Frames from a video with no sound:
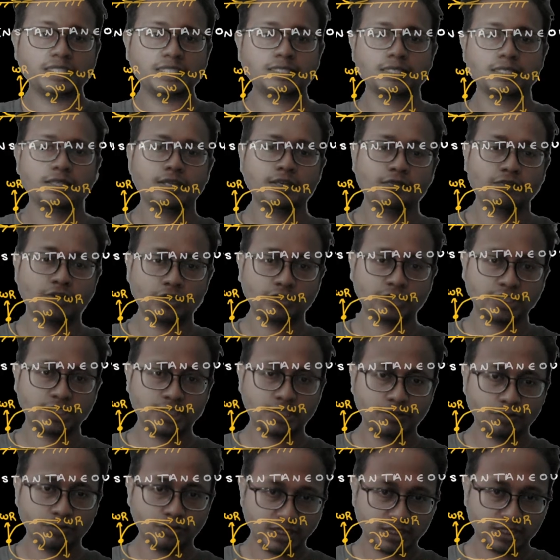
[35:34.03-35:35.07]
plus
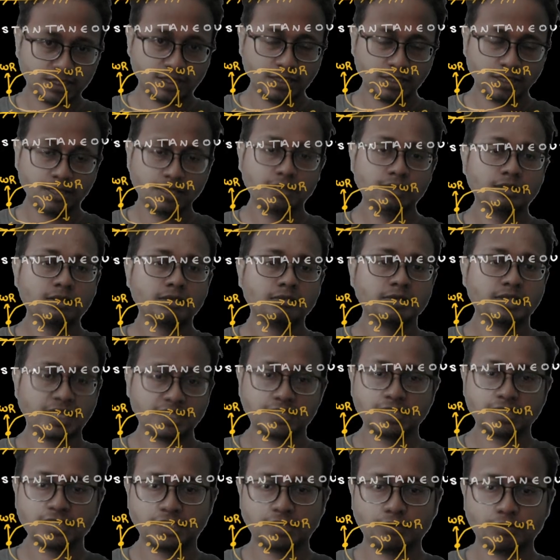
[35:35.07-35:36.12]
velocity due to this
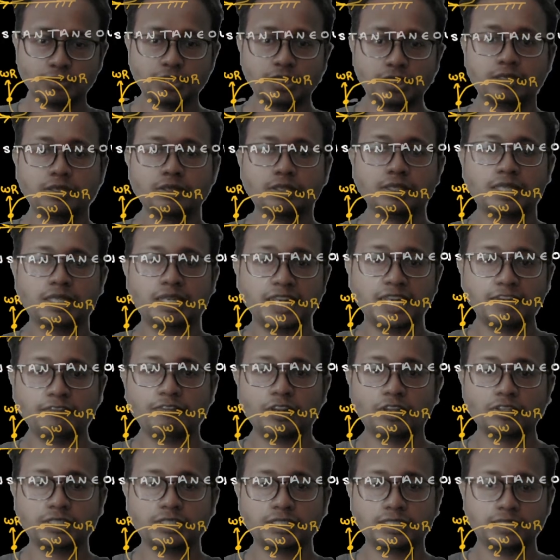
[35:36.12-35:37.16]
translation motion. The net
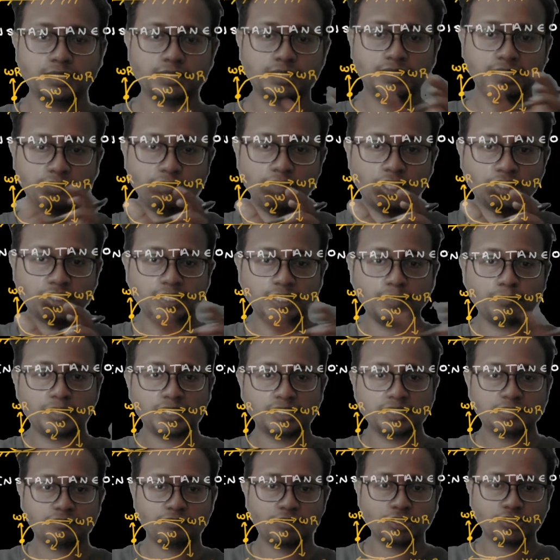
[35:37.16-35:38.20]
velocity, this velocity
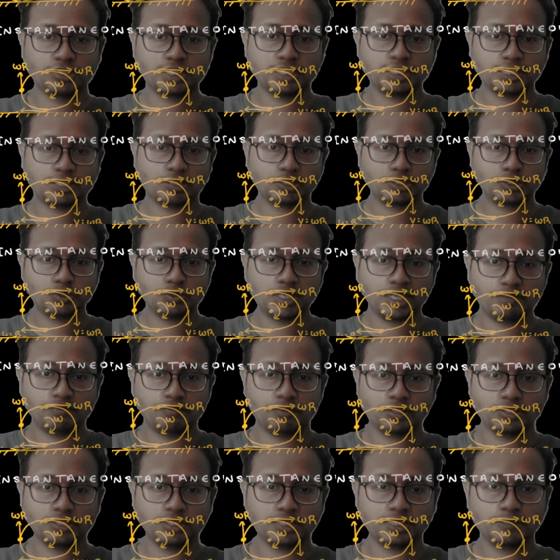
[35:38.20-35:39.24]
plus this velocity is equals to net
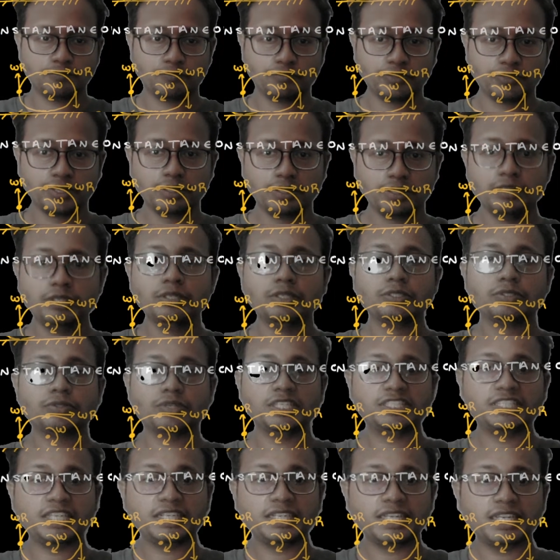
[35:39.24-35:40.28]
velocity.
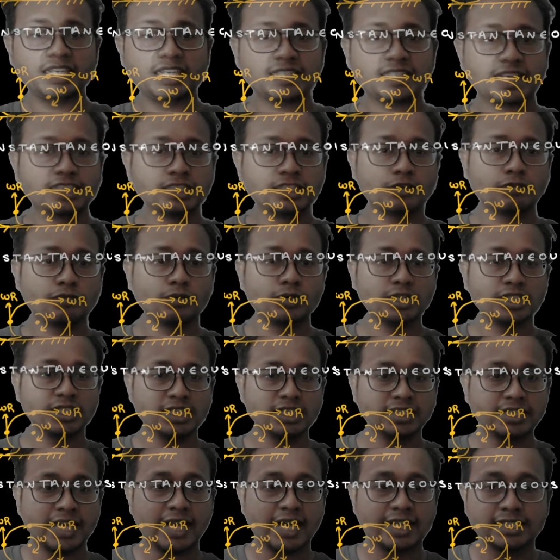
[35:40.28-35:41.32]
So instantaneous axis of
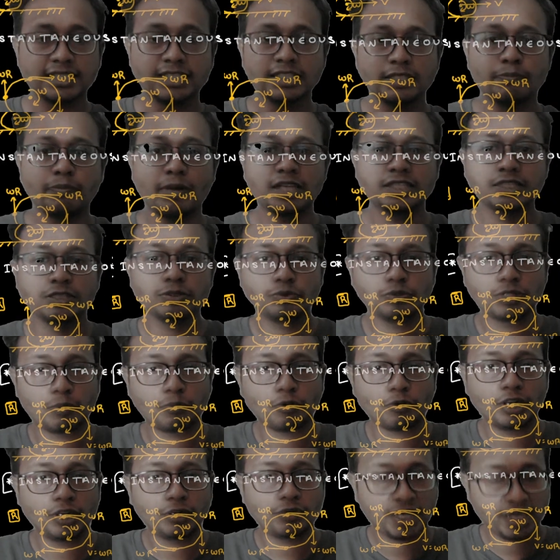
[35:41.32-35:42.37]
rotation is the axis passing through
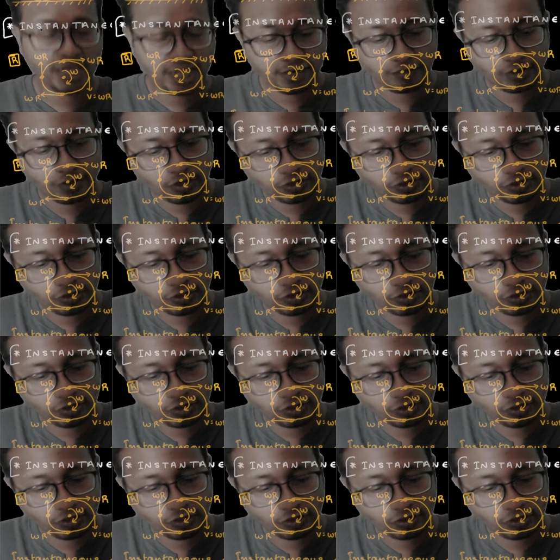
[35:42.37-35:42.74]
the point where net